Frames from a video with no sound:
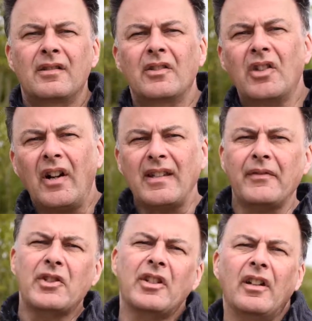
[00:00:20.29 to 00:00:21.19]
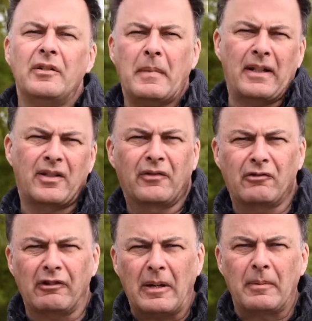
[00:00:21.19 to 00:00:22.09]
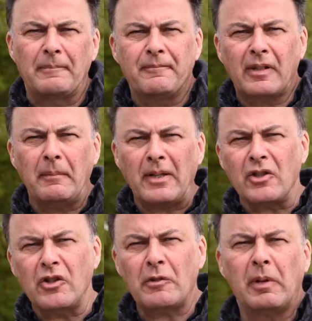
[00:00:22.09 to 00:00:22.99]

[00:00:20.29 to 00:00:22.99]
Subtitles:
So tyres have a certain amount of grip. So imagine just